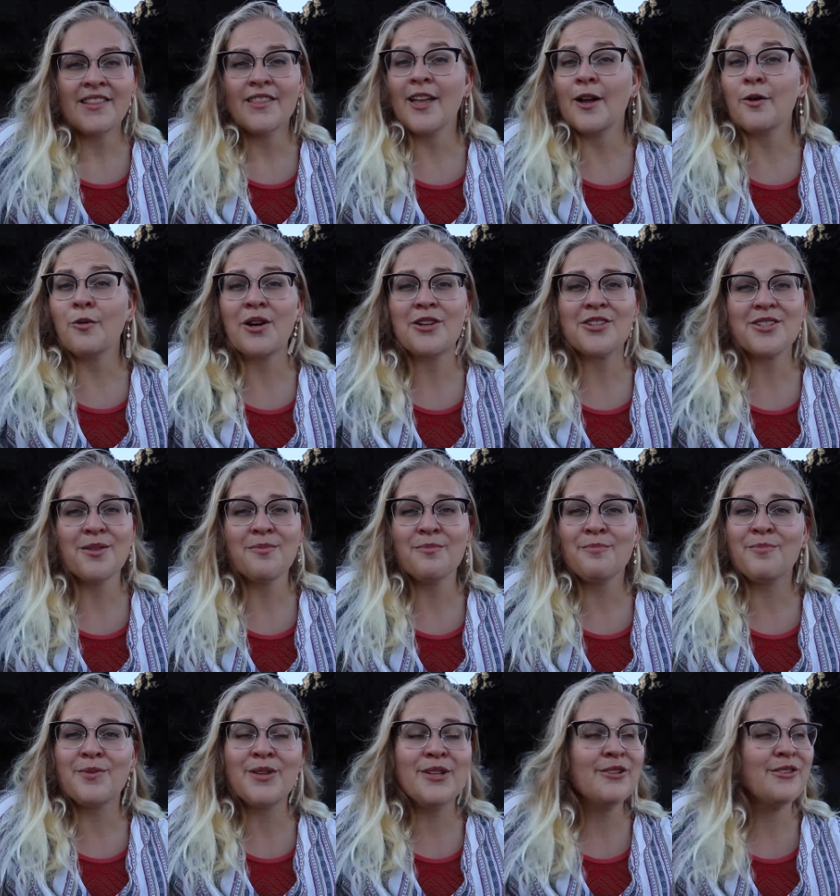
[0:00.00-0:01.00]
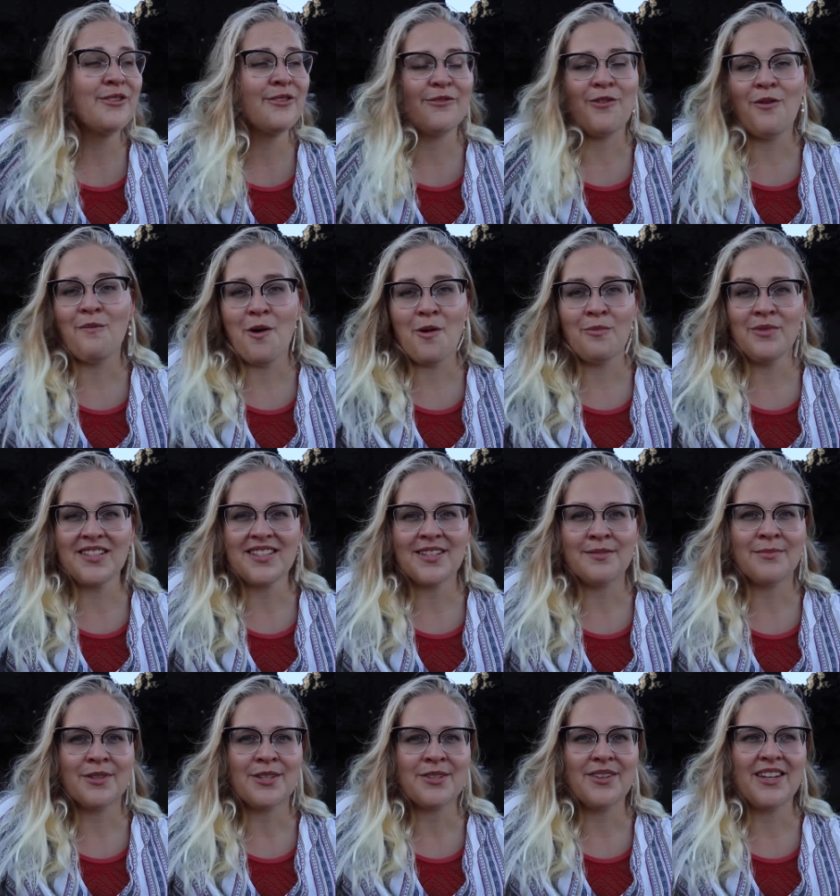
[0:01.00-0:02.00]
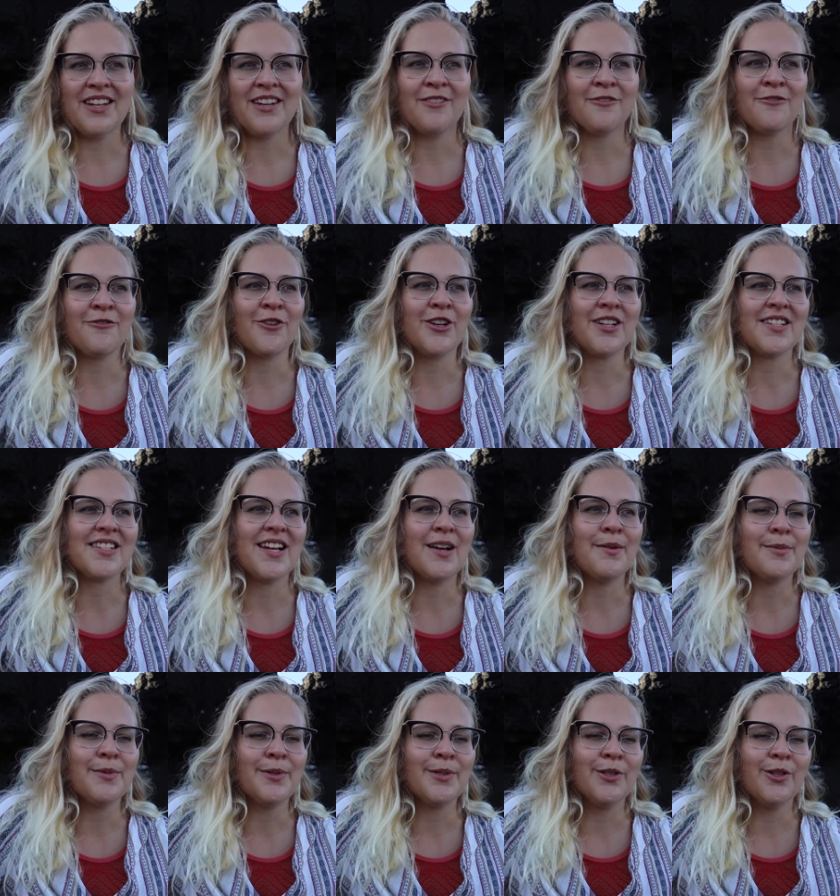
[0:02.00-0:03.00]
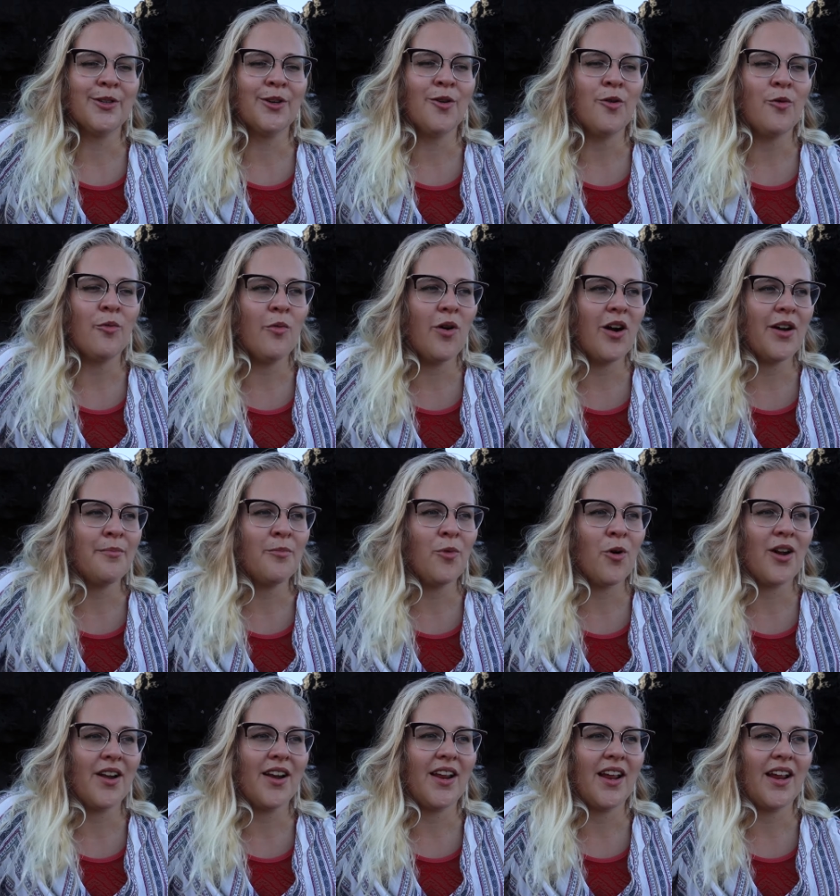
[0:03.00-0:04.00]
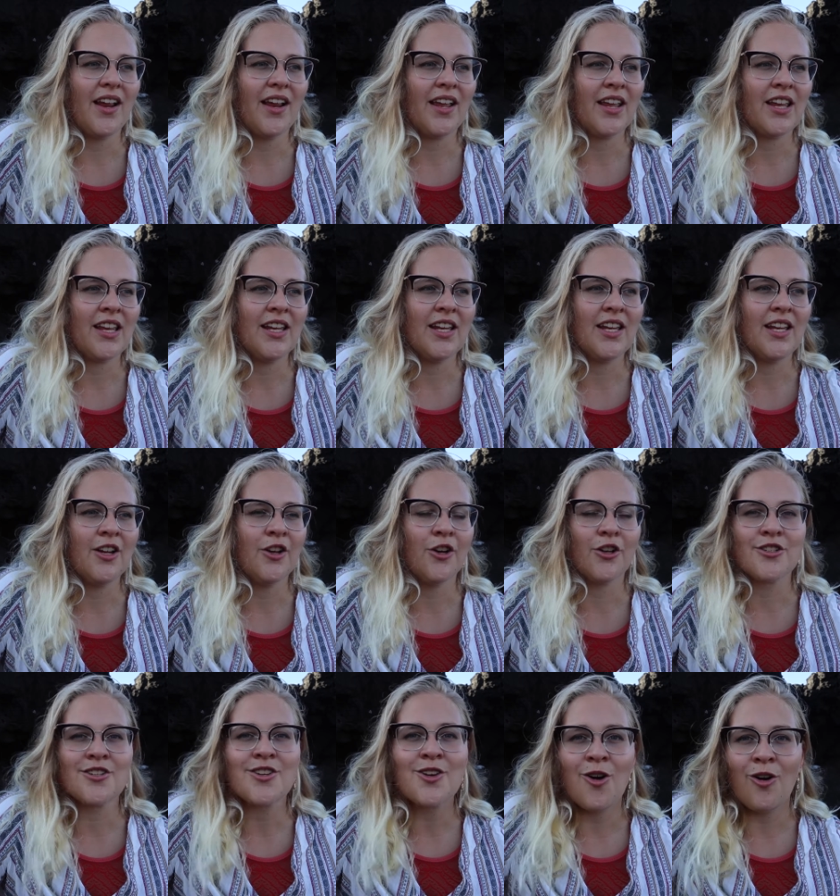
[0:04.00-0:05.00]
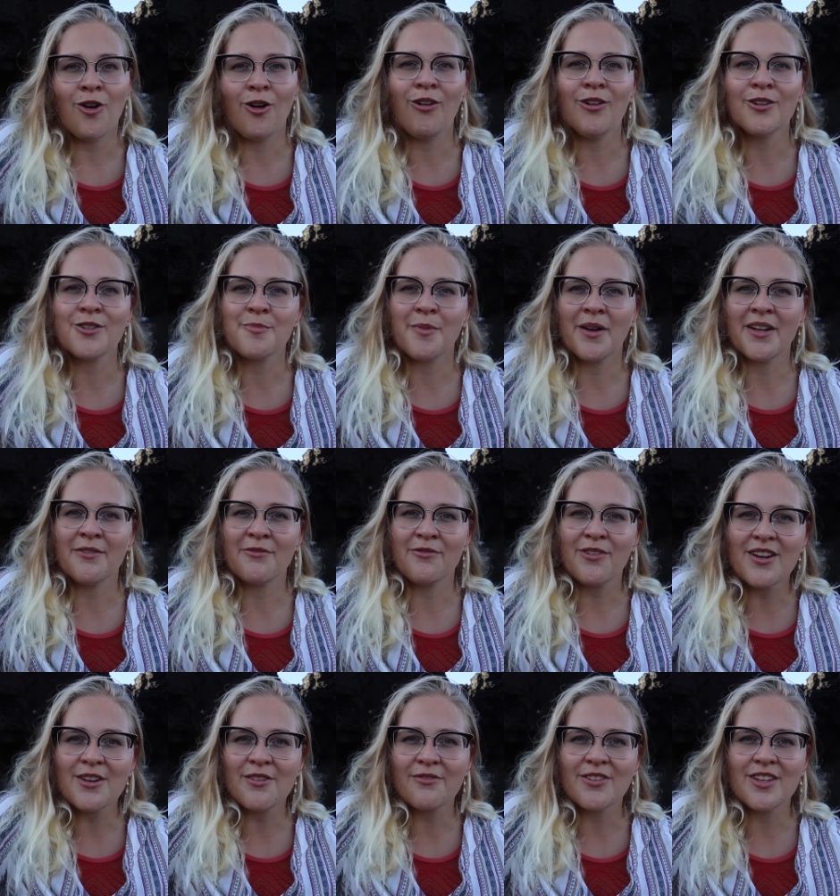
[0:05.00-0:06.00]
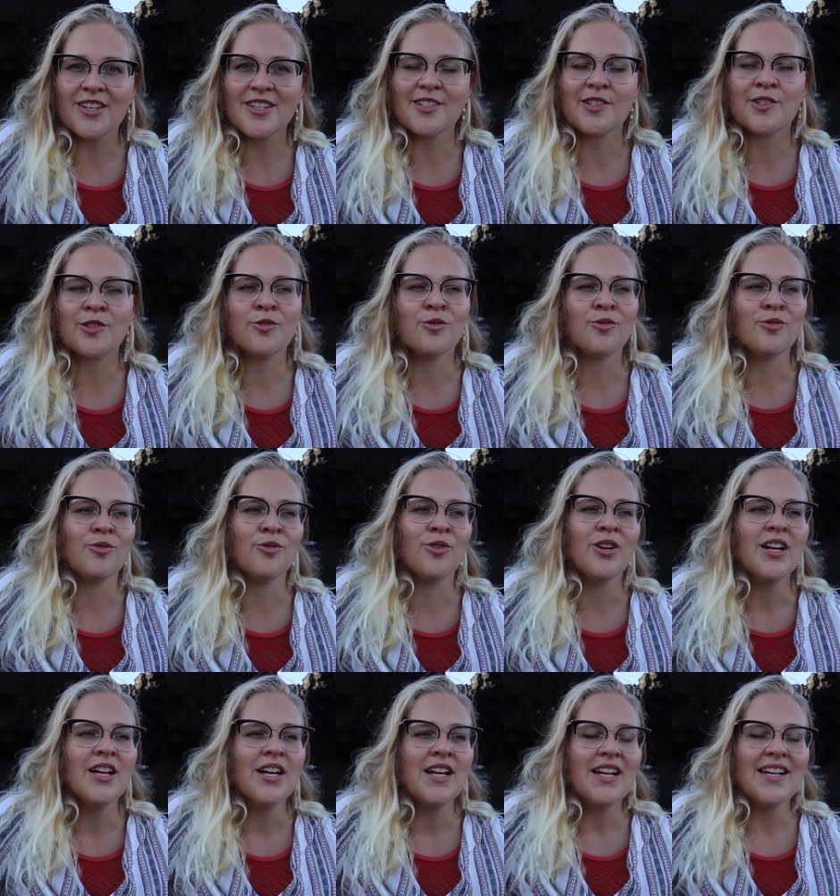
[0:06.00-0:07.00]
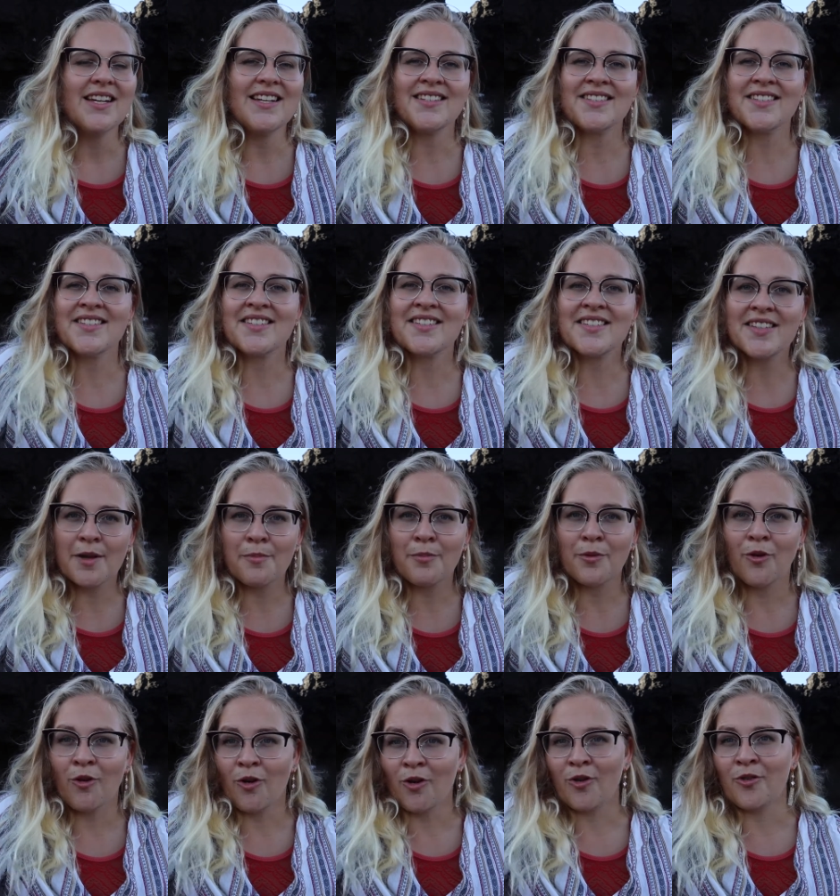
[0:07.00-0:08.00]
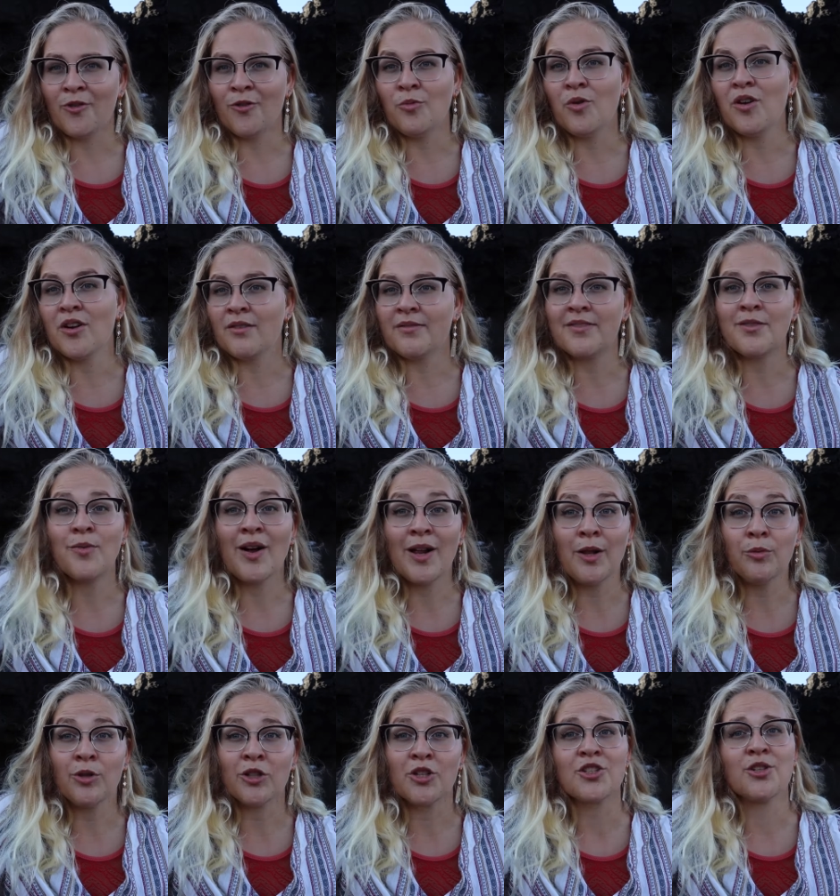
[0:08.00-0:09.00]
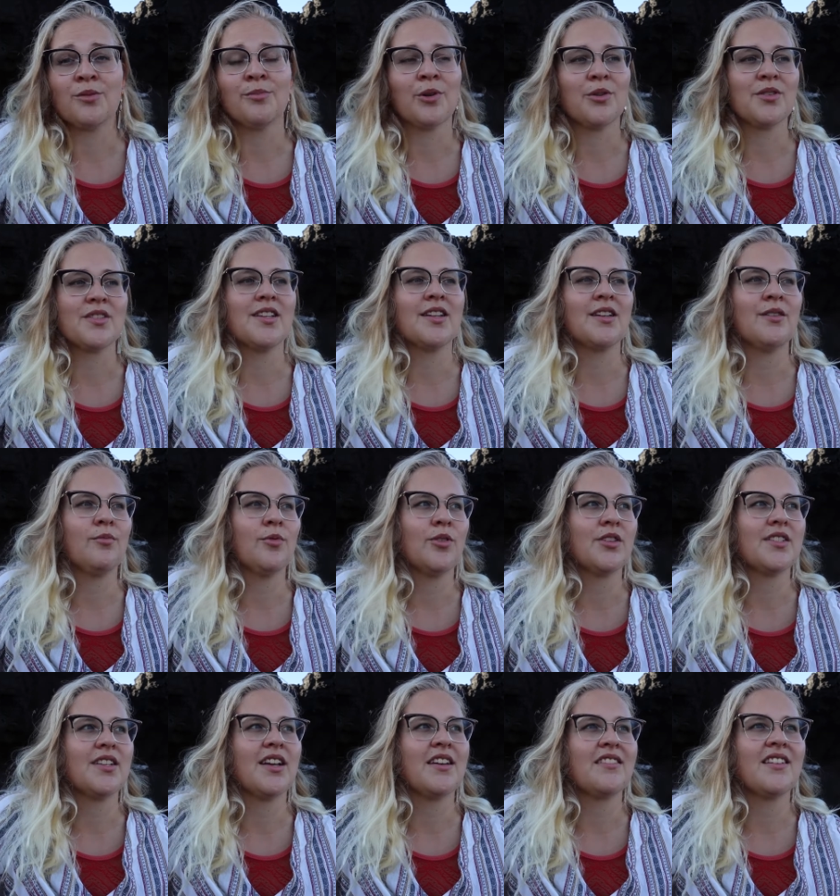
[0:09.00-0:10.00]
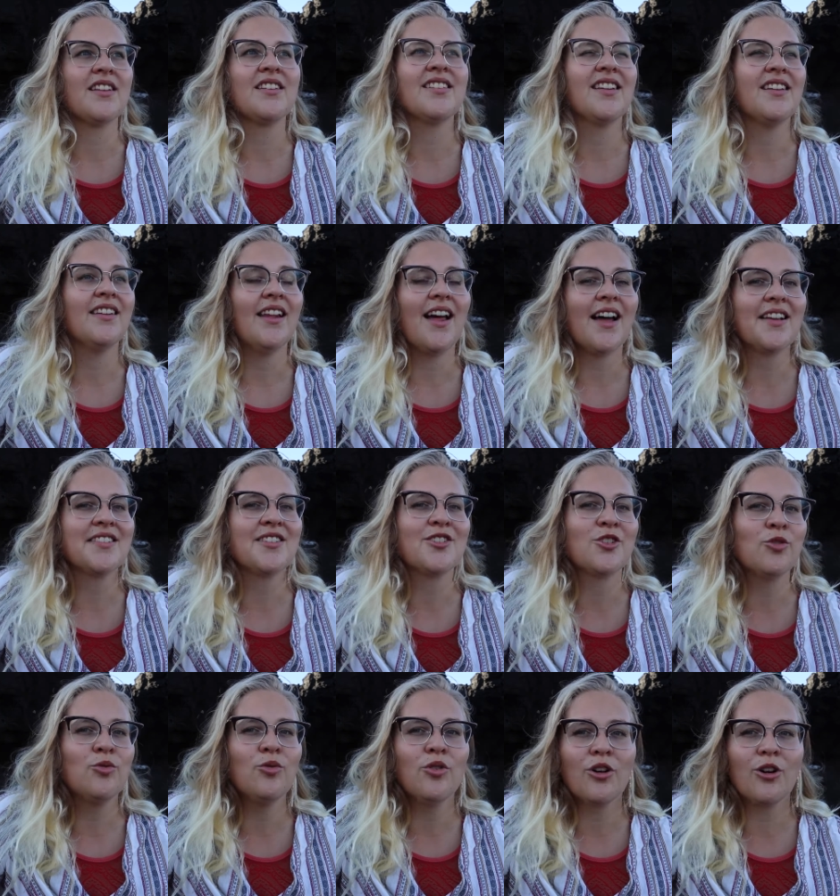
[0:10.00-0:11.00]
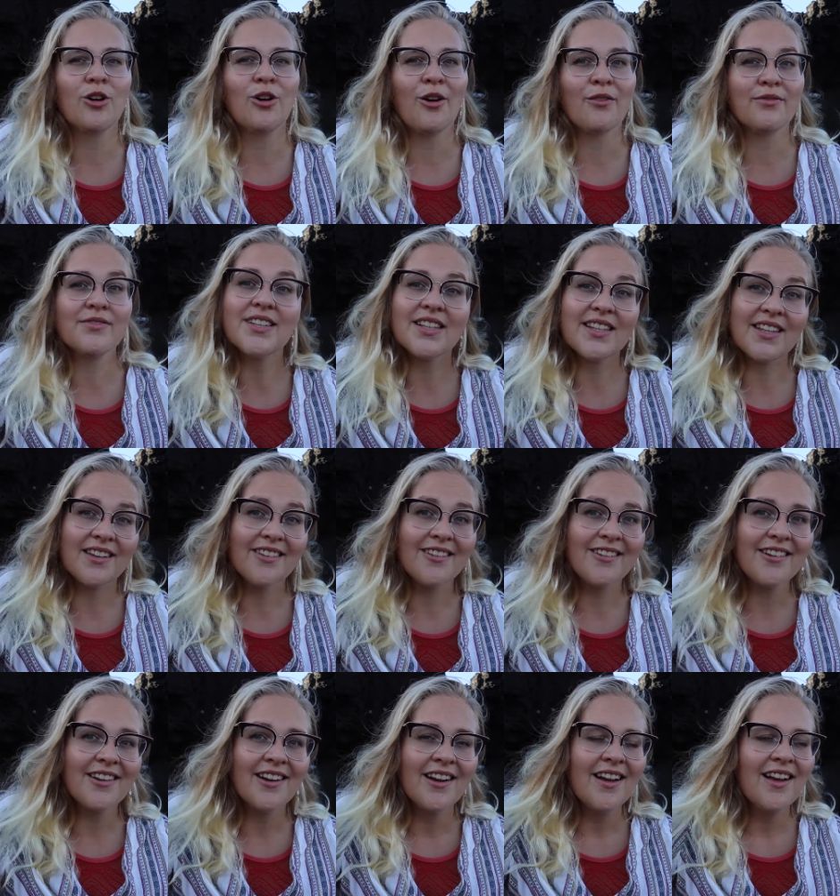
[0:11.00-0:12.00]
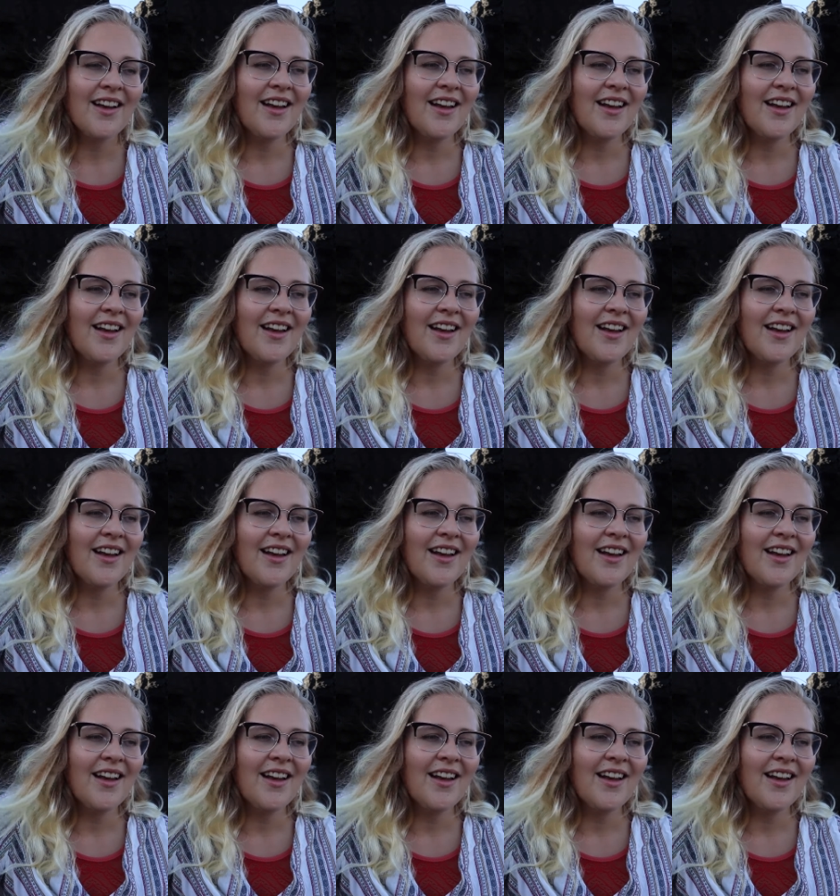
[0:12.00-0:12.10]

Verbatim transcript: There were some beautiful moments in between. For example, one morning he got called by a friend of his who is a skipper on one of the whale watching boats, and it was, I think, the last tour of the year,